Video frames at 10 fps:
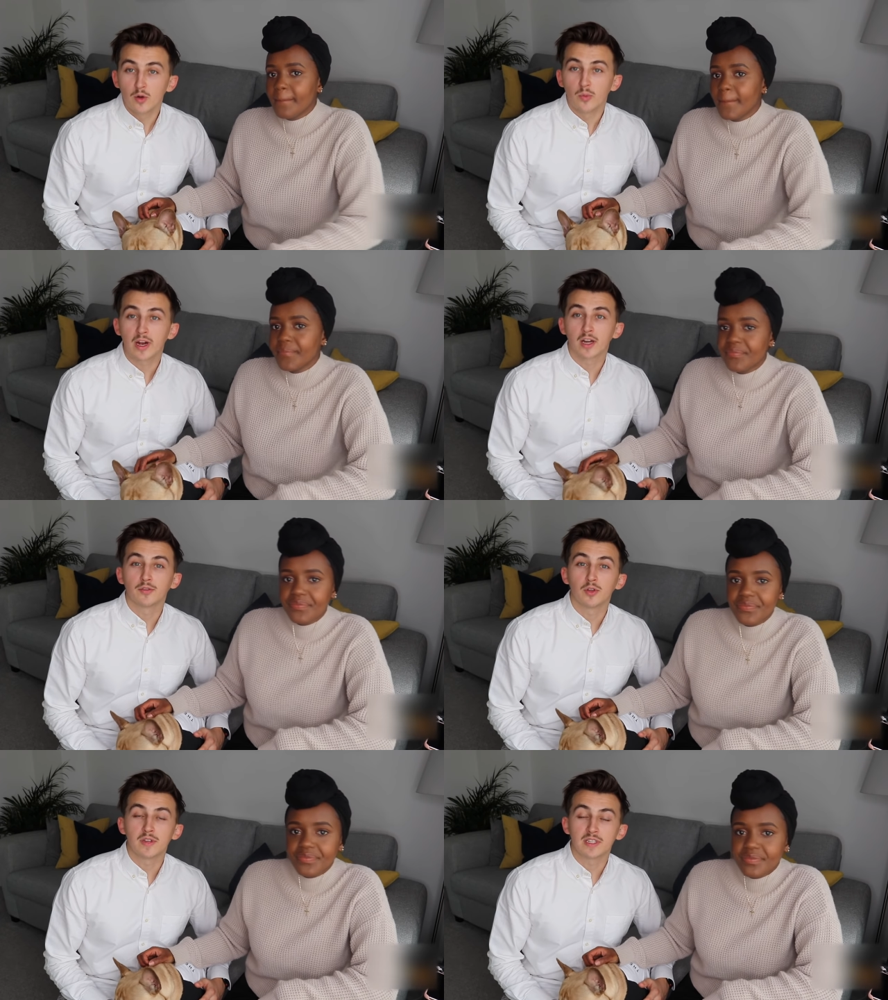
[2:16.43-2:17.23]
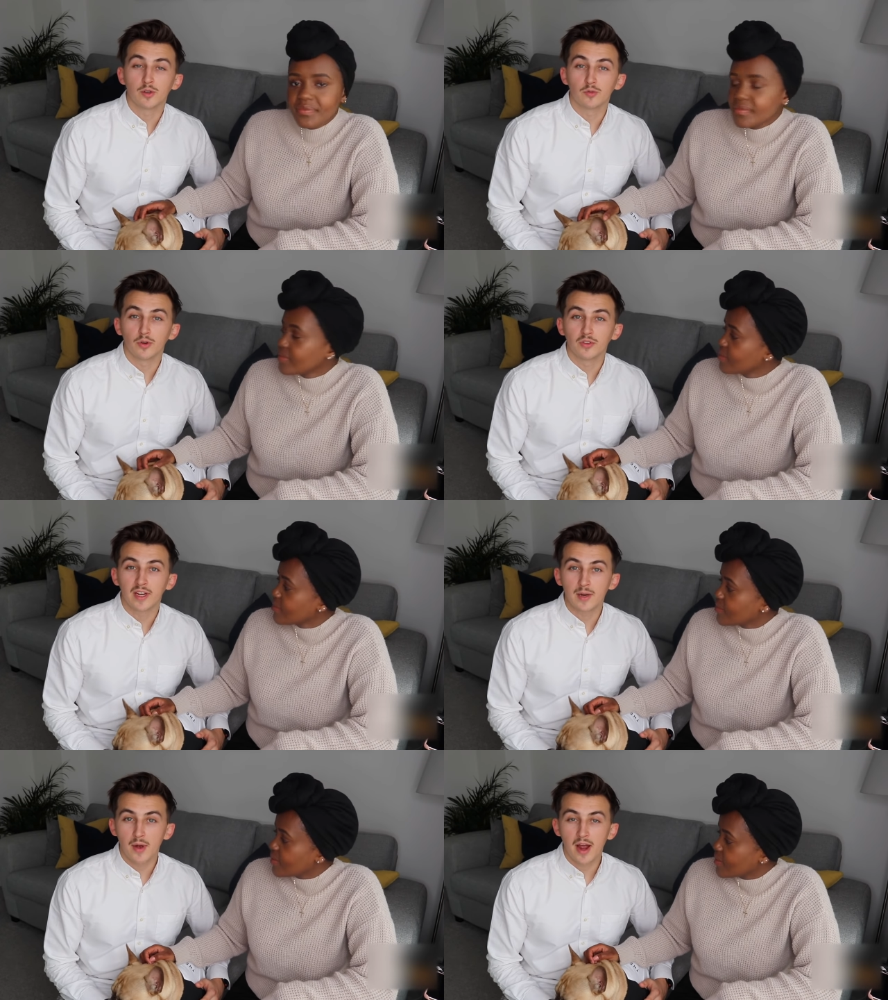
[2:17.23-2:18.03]
Speaker 1: We kind of do this little
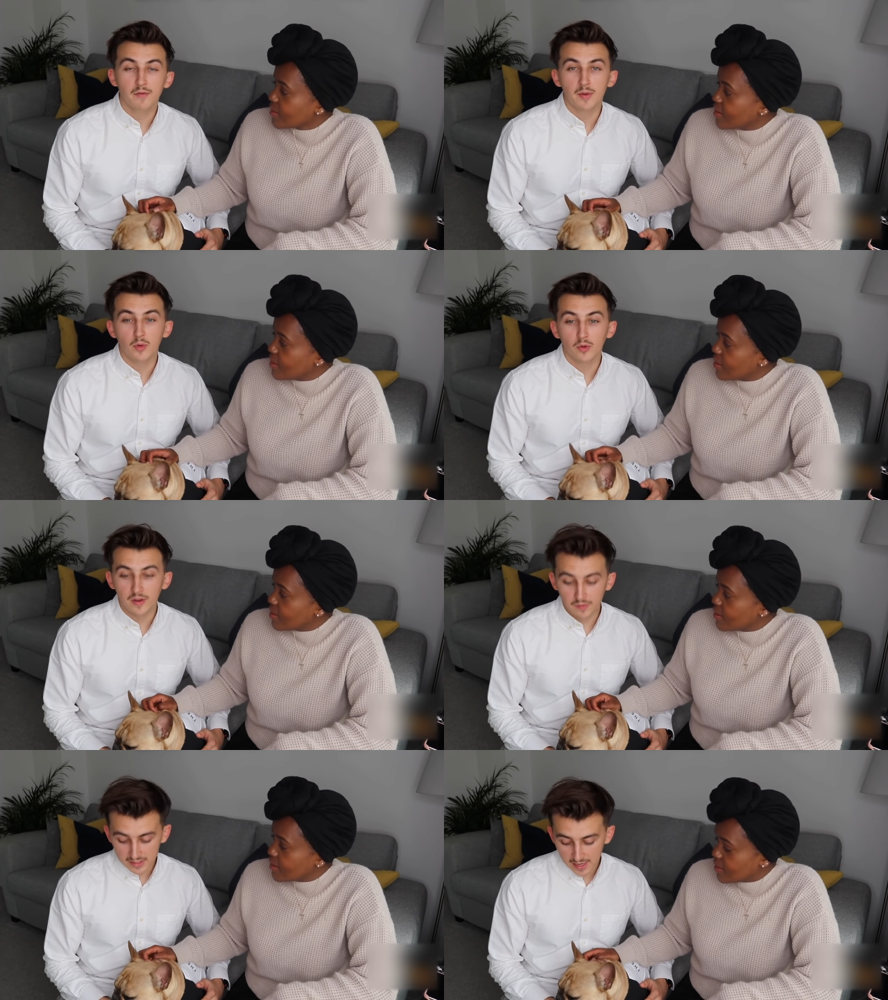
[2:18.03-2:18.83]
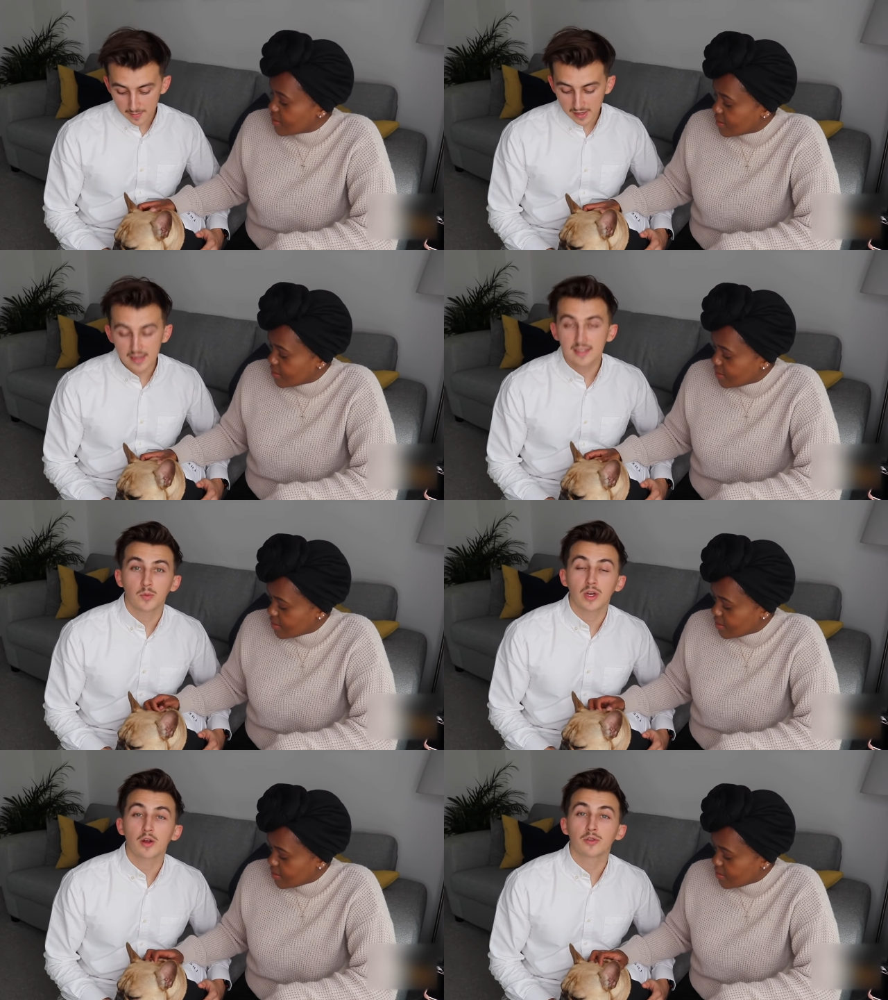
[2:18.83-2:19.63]
routine where every morning for 10 minutes
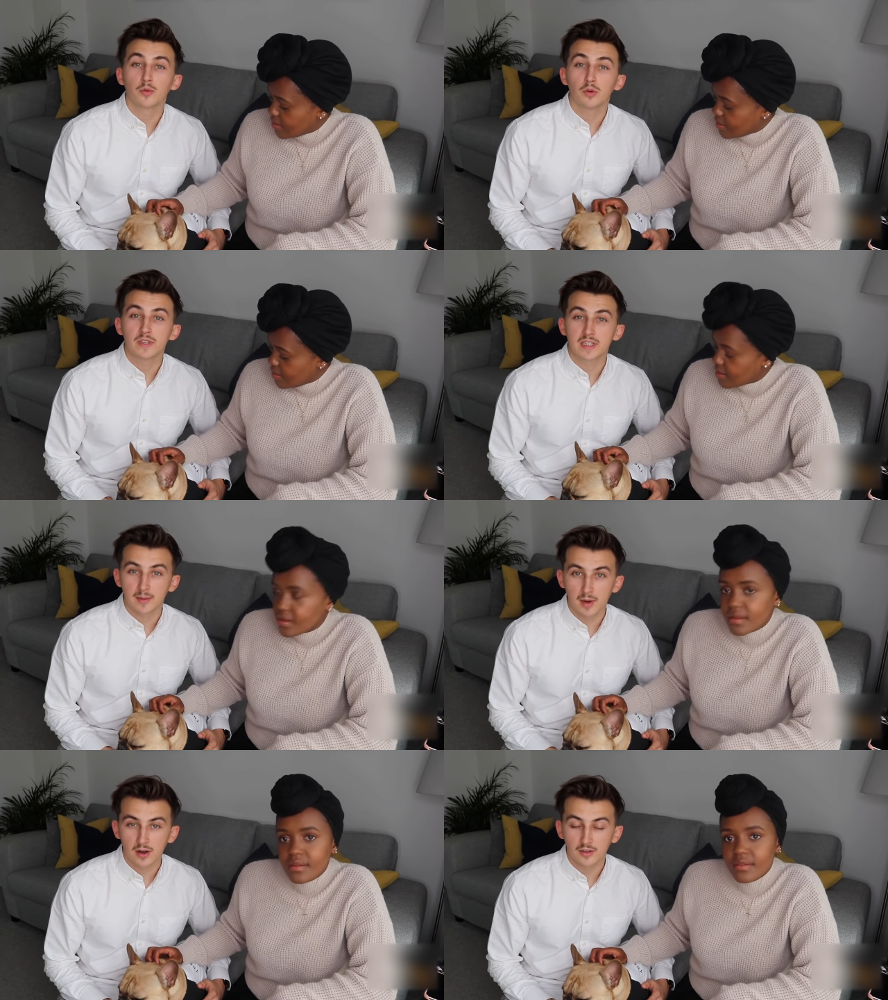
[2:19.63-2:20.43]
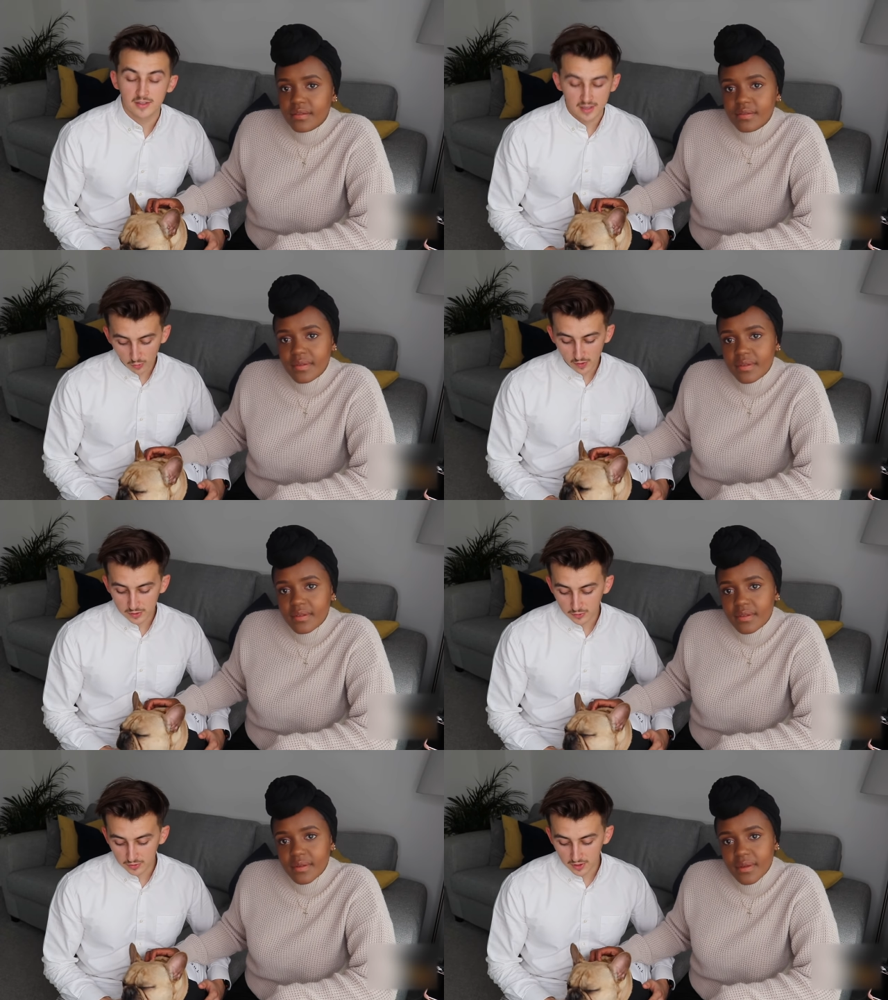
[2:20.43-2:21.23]
we go through all of his commands, all
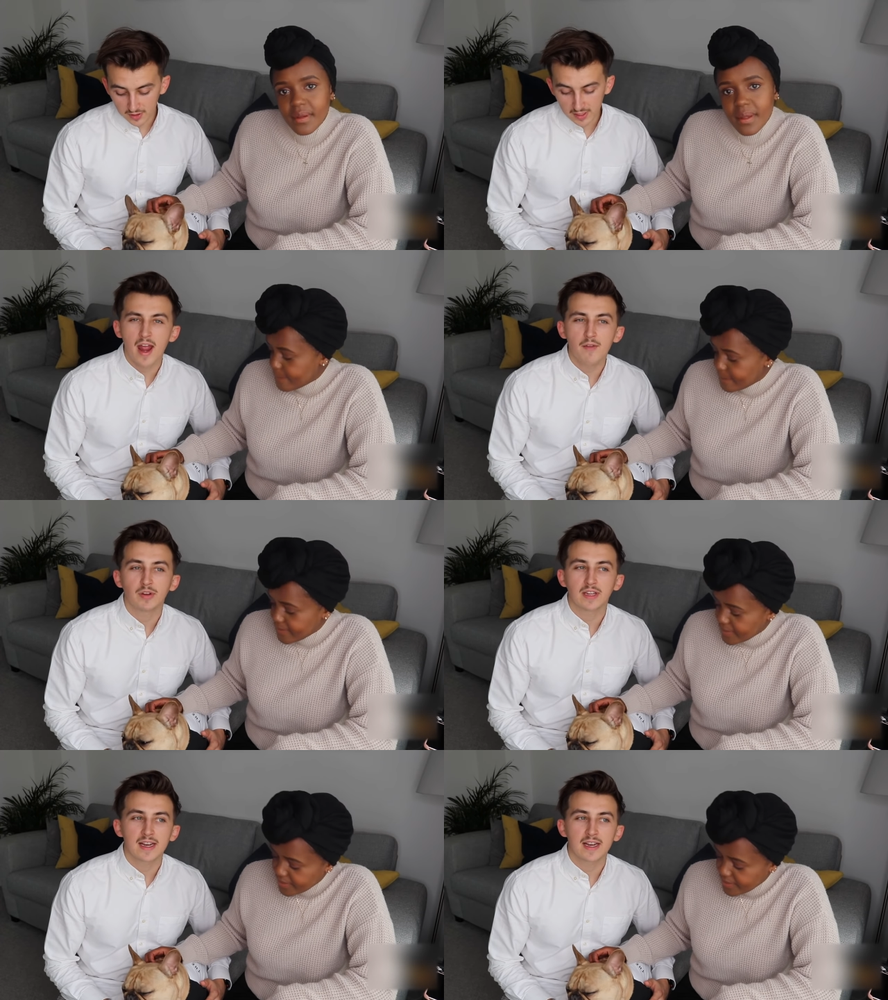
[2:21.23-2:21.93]
those sorts of things. Every day